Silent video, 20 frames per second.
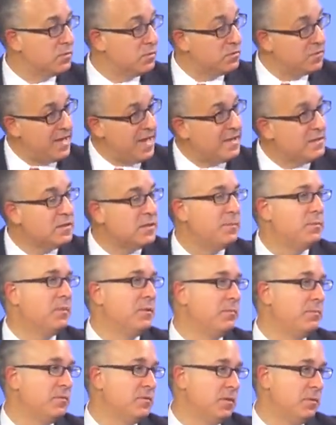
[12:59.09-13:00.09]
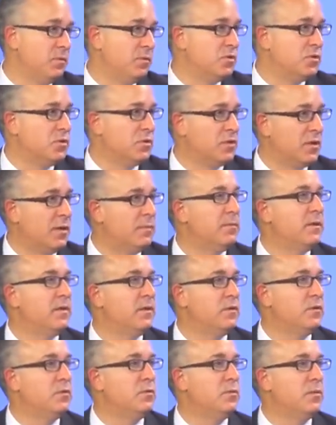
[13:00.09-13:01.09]
So is that something someone should come
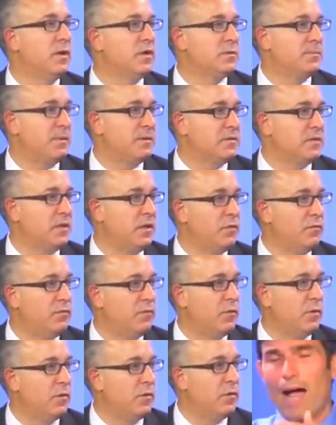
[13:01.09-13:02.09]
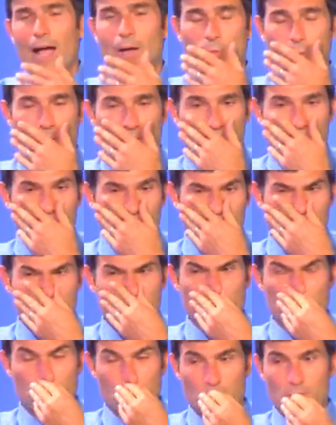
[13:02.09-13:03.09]
in to Express Care for? I would. If you're
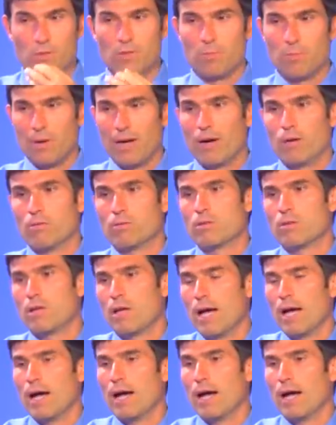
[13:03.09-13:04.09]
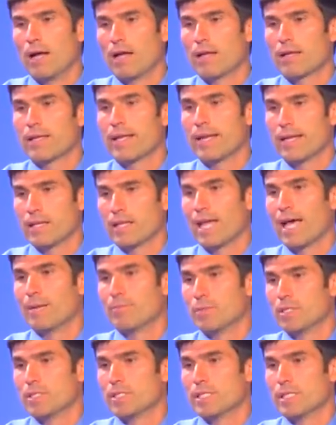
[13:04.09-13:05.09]
concerned about uh, getting
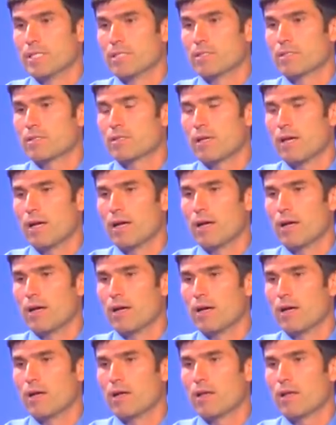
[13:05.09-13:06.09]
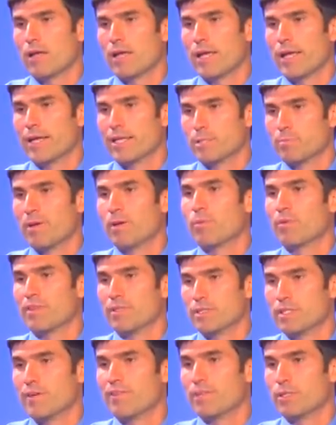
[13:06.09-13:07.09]
Lyme disease uh, and it's been
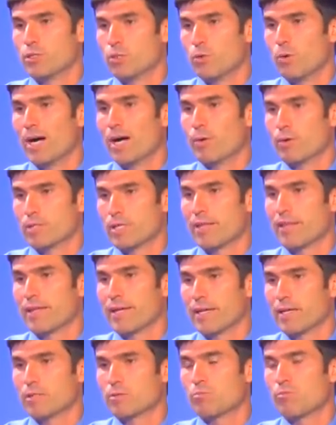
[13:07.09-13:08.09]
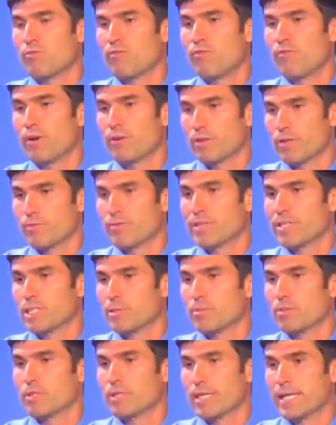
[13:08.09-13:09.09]
within 72 hours, I think it's fairly
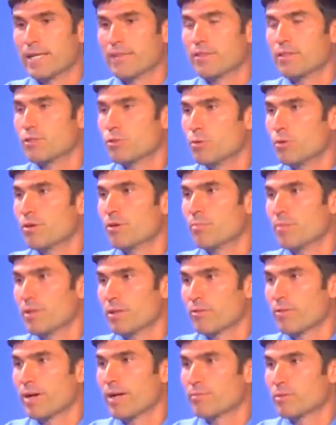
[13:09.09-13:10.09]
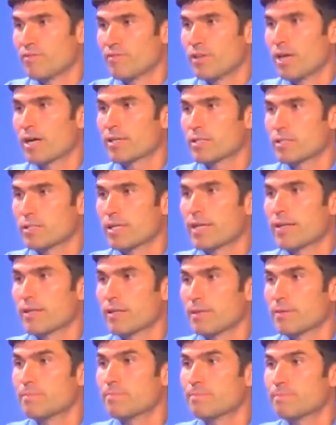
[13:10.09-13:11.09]
reasonable to get the 200 milligrams of doxycycline.